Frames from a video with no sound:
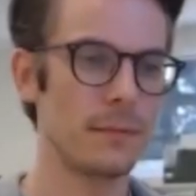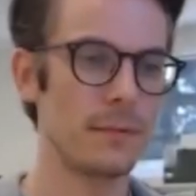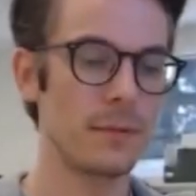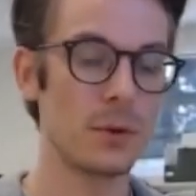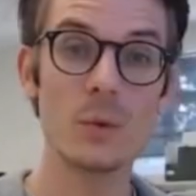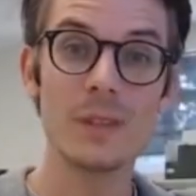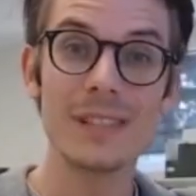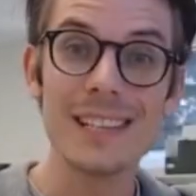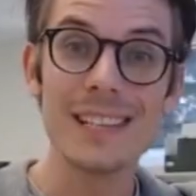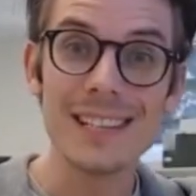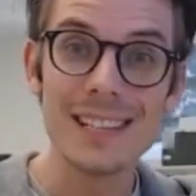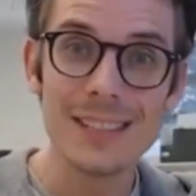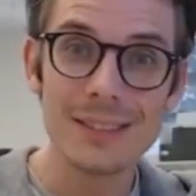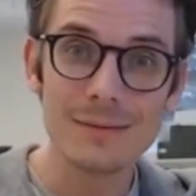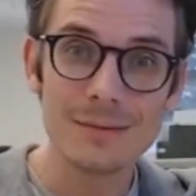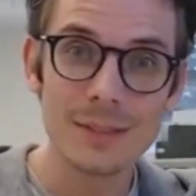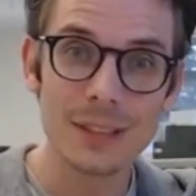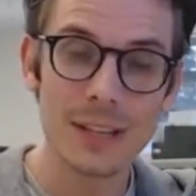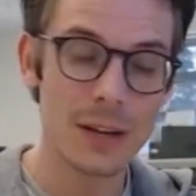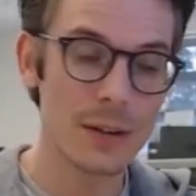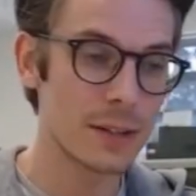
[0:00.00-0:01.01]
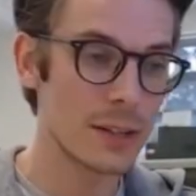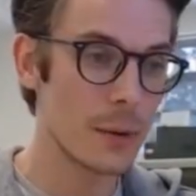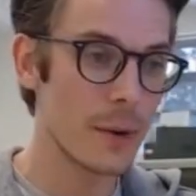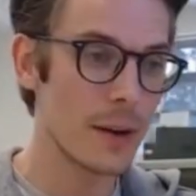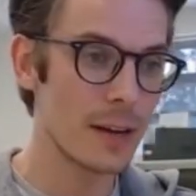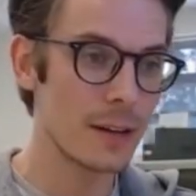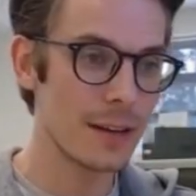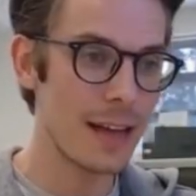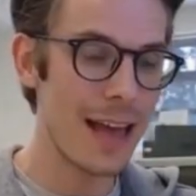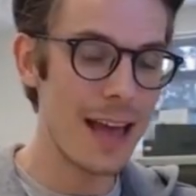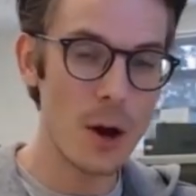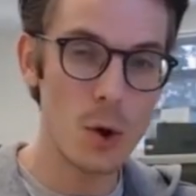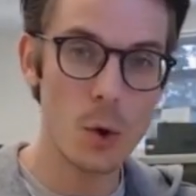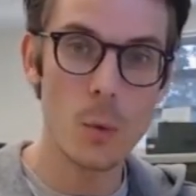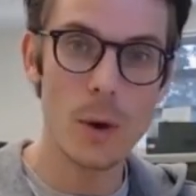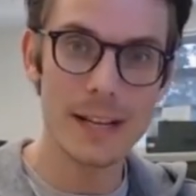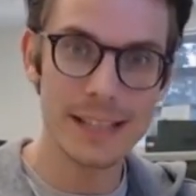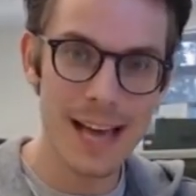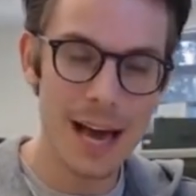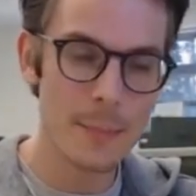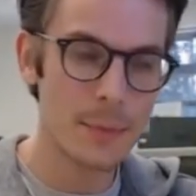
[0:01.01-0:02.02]
flaunted, so it
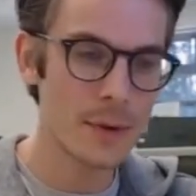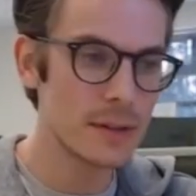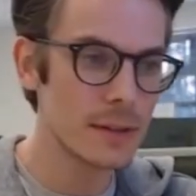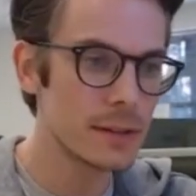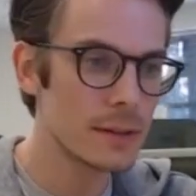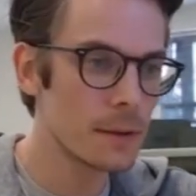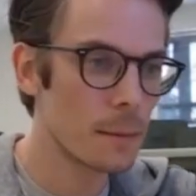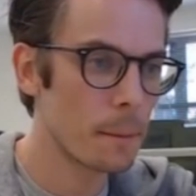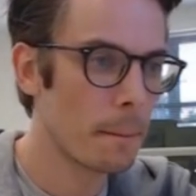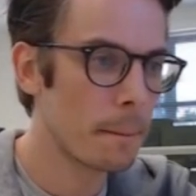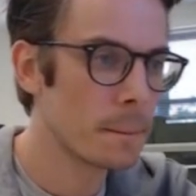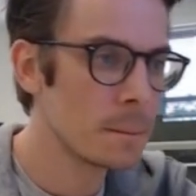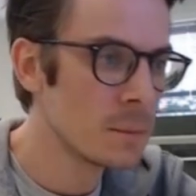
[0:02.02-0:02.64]
always happens.